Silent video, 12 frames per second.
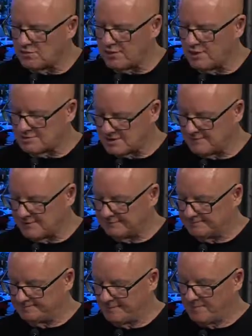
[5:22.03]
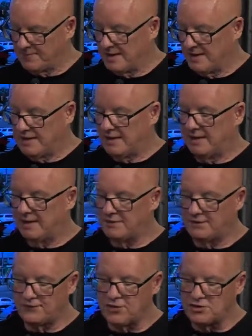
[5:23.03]
thoughts on it.
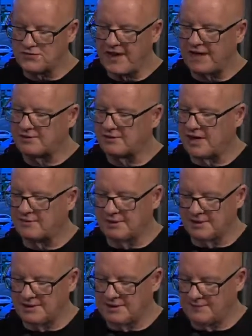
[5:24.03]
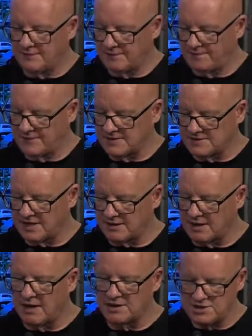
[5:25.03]
The first factor, I believe, is
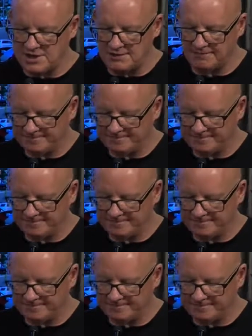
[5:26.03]
technology.